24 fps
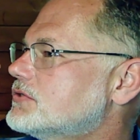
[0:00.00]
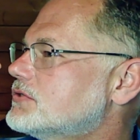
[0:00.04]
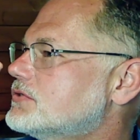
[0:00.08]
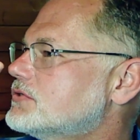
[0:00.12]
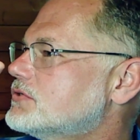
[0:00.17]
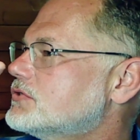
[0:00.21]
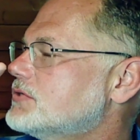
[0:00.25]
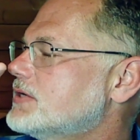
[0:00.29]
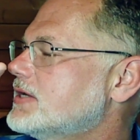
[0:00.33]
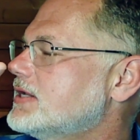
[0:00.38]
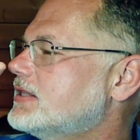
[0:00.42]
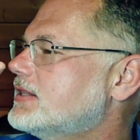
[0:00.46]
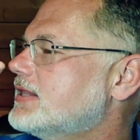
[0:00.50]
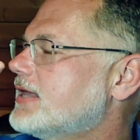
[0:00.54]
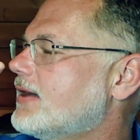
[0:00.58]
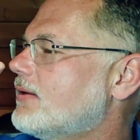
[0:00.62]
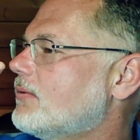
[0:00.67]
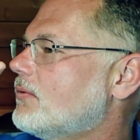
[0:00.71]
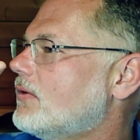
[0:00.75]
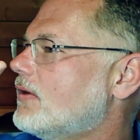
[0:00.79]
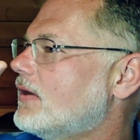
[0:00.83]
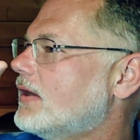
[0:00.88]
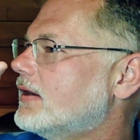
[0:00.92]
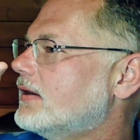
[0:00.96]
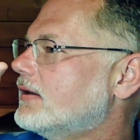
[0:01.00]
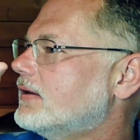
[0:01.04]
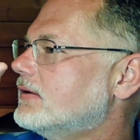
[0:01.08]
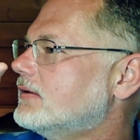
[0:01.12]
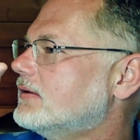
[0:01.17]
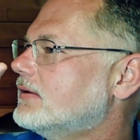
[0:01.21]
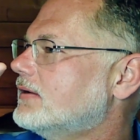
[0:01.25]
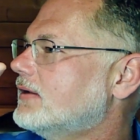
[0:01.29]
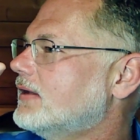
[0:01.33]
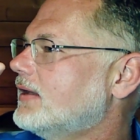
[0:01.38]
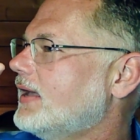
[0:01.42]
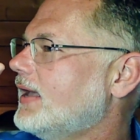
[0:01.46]
drink that water
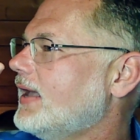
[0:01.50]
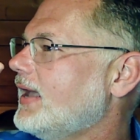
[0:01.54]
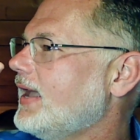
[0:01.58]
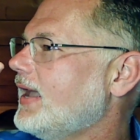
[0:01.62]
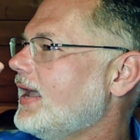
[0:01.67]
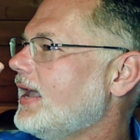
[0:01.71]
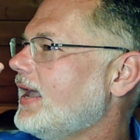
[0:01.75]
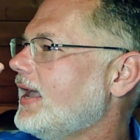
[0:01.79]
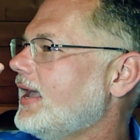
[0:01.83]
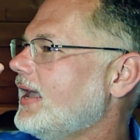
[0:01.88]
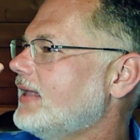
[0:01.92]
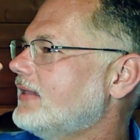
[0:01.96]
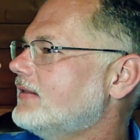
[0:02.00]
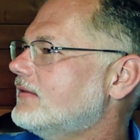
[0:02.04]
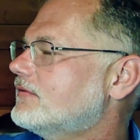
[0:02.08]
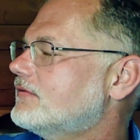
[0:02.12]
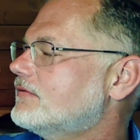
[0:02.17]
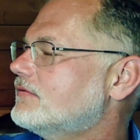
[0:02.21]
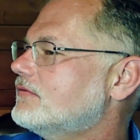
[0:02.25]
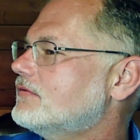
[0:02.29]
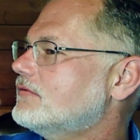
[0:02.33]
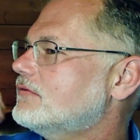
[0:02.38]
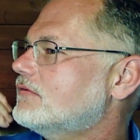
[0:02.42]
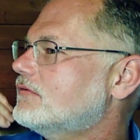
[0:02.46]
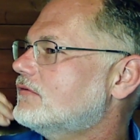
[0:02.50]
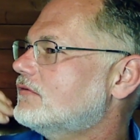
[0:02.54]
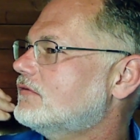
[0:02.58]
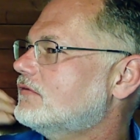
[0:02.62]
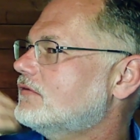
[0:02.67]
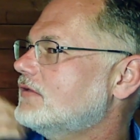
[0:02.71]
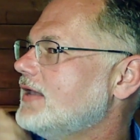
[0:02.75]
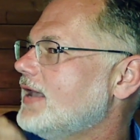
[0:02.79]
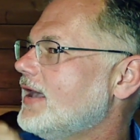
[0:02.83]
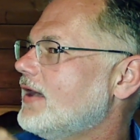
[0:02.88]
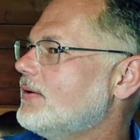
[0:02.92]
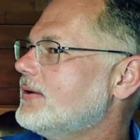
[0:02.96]
and
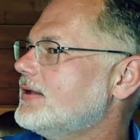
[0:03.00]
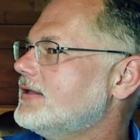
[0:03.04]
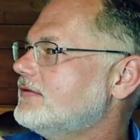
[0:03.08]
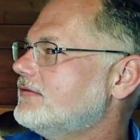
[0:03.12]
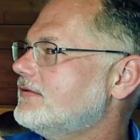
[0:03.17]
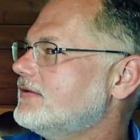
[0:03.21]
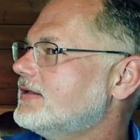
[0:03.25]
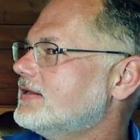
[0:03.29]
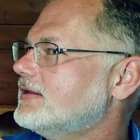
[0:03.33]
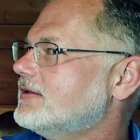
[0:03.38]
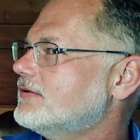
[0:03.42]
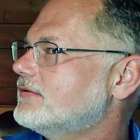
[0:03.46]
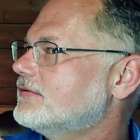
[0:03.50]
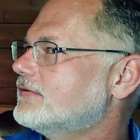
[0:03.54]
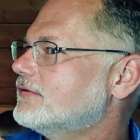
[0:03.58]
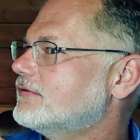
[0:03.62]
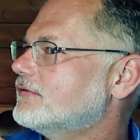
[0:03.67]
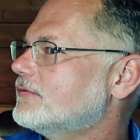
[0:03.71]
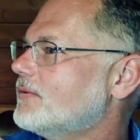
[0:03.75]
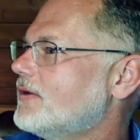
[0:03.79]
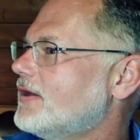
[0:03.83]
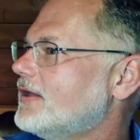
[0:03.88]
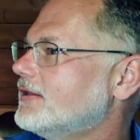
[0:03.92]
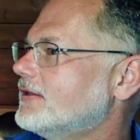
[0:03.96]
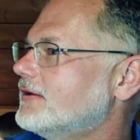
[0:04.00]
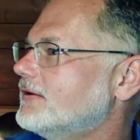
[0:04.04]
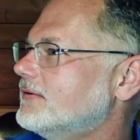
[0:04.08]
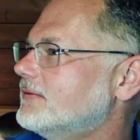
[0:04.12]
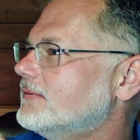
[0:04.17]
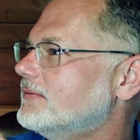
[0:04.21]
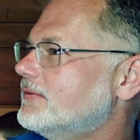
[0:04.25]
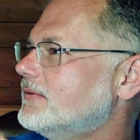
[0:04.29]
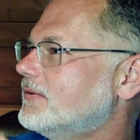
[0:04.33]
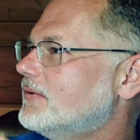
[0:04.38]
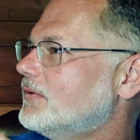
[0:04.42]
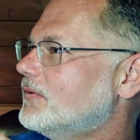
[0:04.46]
see how easy it is to swallow.
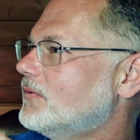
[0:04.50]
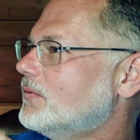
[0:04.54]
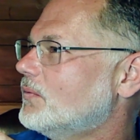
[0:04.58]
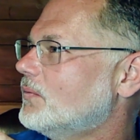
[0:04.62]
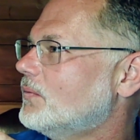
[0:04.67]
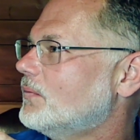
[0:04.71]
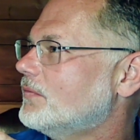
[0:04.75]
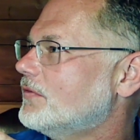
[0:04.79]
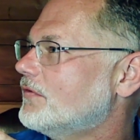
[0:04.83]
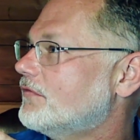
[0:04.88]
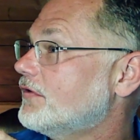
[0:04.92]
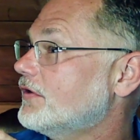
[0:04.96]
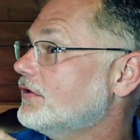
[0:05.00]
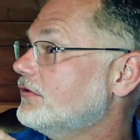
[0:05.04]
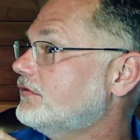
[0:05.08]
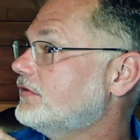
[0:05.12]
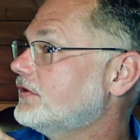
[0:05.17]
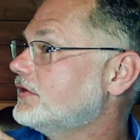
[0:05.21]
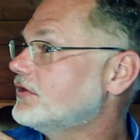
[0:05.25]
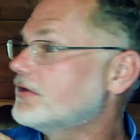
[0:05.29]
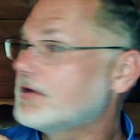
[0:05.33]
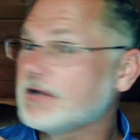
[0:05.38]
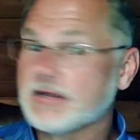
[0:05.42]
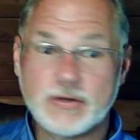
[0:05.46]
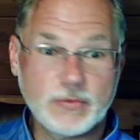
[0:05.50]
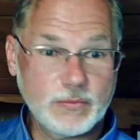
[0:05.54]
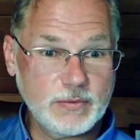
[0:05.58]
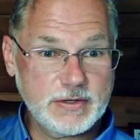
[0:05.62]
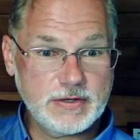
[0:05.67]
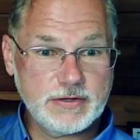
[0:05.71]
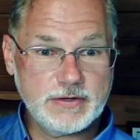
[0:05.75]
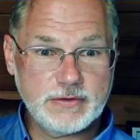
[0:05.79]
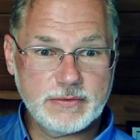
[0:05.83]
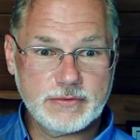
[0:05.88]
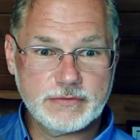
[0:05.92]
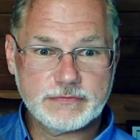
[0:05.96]
The first thing you're going to want to
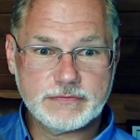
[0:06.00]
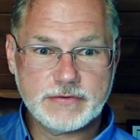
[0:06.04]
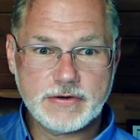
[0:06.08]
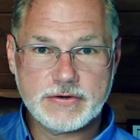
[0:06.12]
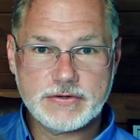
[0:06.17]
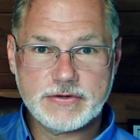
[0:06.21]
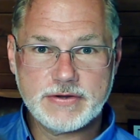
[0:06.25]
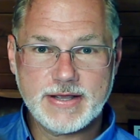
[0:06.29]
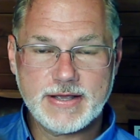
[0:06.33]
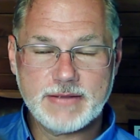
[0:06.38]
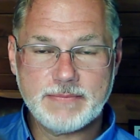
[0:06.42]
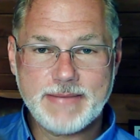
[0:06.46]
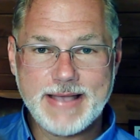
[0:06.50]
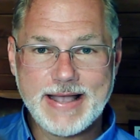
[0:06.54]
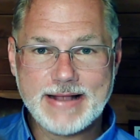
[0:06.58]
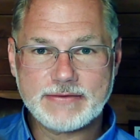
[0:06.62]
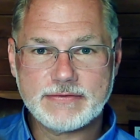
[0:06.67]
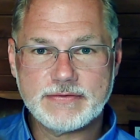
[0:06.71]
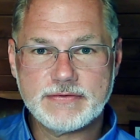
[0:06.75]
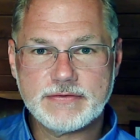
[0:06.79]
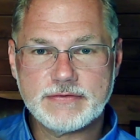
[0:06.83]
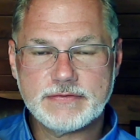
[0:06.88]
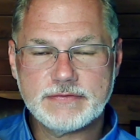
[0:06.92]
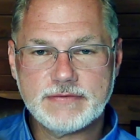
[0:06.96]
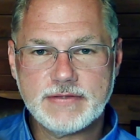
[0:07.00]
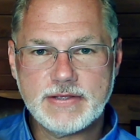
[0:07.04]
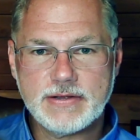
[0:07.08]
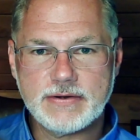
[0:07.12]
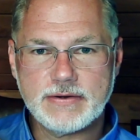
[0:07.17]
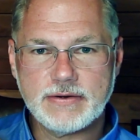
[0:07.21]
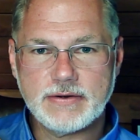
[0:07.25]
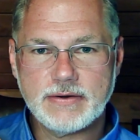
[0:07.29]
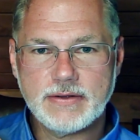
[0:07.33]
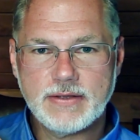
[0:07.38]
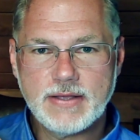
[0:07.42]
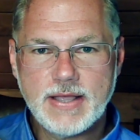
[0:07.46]
do is turn your head back to the
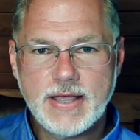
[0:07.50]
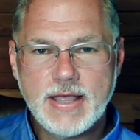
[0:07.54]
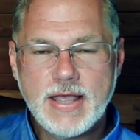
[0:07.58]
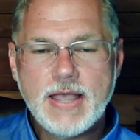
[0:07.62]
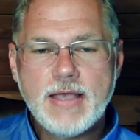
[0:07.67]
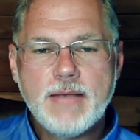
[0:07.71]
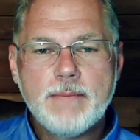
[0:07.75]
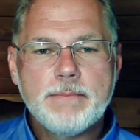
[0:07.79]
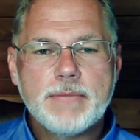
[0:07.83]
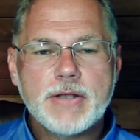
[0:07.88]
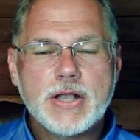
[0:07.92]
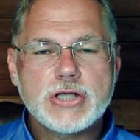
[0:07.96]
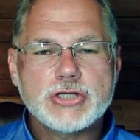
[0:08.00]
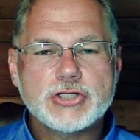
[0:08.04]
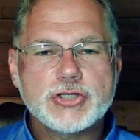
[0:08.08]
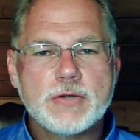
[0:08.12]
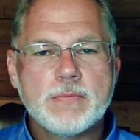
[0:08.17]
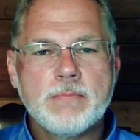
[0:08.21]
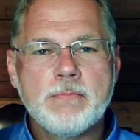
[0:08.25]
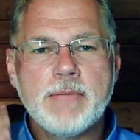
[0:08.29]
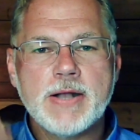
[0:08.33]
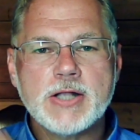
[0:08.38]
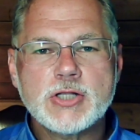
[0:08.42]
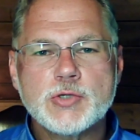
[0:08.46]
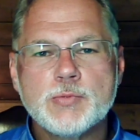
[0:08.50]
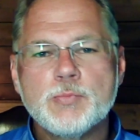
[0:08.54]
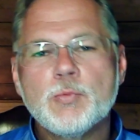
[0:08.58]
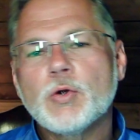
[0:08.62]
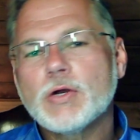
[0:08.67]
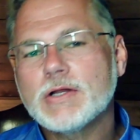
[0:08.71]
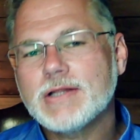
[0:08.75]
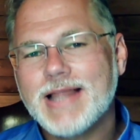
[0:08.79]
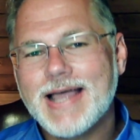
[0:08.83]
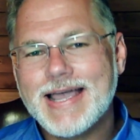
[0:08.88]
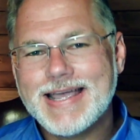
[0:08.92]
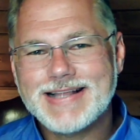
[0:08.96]
center because you're much
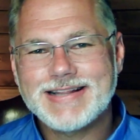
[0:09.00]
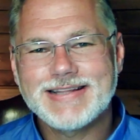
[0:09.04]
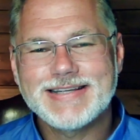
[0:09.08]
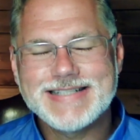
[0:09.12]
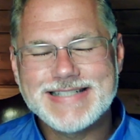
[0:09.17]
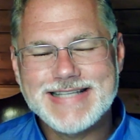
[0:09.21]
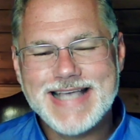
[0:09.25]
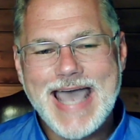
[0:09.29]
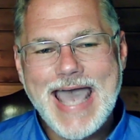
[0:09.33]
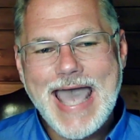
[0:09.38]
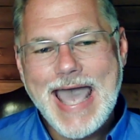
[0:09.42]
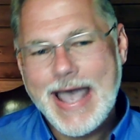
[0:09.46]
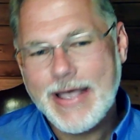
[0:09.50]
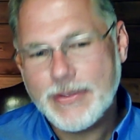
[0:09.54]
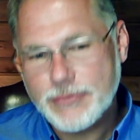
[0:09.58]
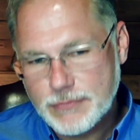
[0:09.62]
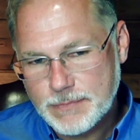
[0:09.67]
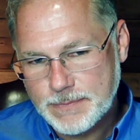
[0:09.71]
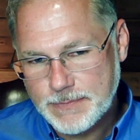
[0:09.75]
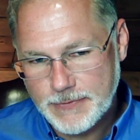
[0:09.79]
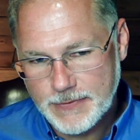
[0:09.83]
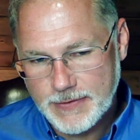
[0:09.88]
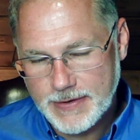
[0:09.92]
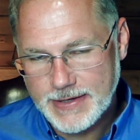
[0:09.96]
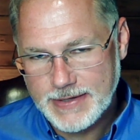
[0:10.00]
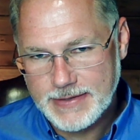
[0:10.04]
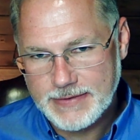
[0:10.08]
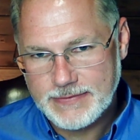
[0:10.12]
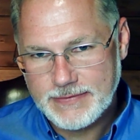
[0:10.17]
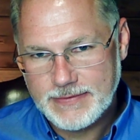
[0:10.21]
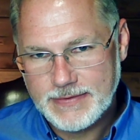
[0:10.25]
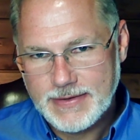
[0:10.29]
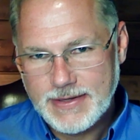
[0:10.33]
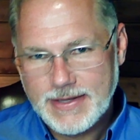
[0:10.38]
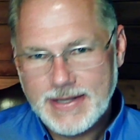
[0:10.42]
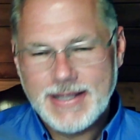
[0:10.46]
more likely to aspirate
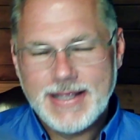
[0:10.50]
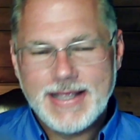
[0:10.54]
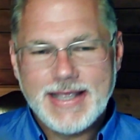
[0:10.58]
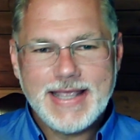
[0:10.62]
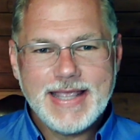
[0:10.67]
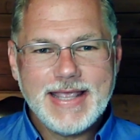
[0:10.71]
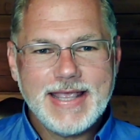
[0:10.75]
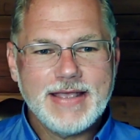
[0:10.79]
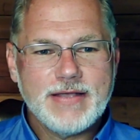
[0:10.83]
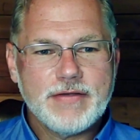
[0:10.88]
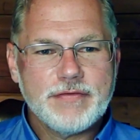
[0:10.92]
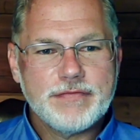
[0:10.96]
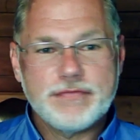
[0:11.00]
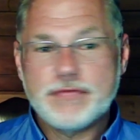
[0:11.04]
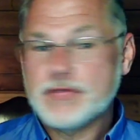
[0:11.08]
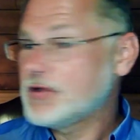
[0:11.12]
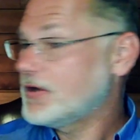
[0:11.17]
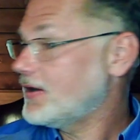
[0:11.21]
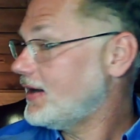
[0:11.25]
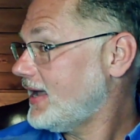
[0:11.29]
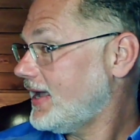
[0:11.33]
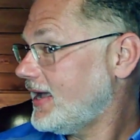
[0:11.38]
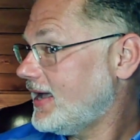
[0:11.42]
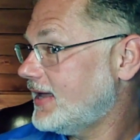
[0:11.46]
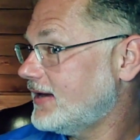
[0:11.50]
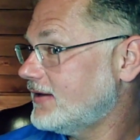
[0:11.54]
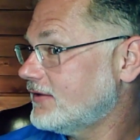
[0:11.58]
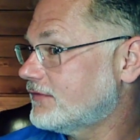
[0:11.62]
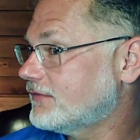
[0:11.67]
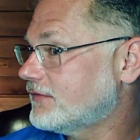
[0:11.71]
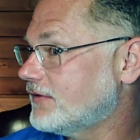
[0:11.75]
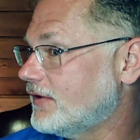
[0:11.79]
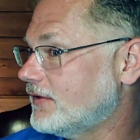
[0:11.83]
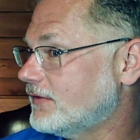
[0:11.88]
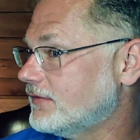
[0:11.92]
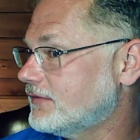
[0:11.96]
if your head is
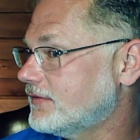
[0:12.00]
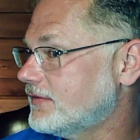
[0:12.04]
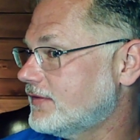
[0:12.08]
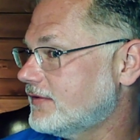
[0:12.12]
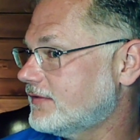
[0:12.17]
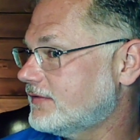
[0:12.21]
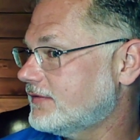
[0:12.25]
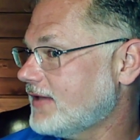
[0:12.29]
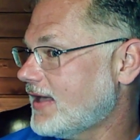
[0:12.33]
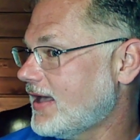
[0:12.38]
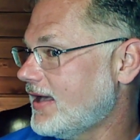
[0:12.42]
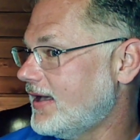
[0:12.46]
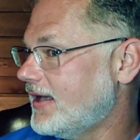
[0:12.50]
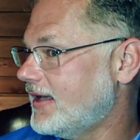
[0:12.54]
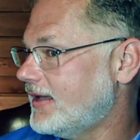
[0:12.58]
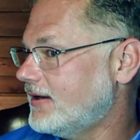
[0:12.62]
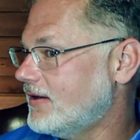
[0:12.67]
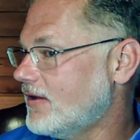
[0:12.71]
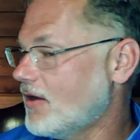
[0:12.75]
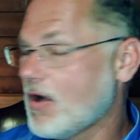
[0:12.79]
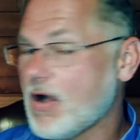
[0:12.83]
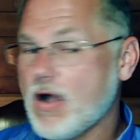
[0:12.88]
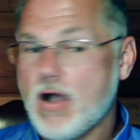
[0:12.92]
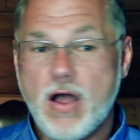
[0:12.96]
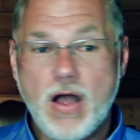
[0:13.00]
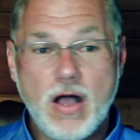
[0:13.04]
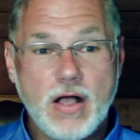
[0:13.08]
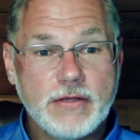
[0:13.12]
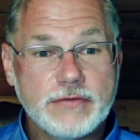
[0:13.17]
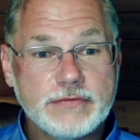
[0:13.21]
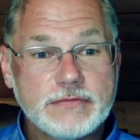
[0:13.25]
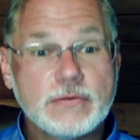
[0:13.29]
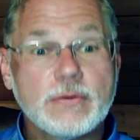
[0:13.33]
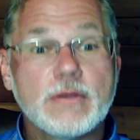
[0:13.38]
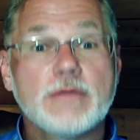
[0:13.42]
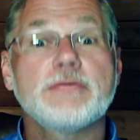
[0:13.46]
turned to the side.
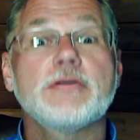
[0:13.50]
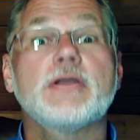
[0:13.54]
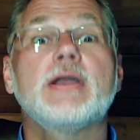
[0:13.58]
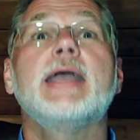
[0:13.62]
Also, if your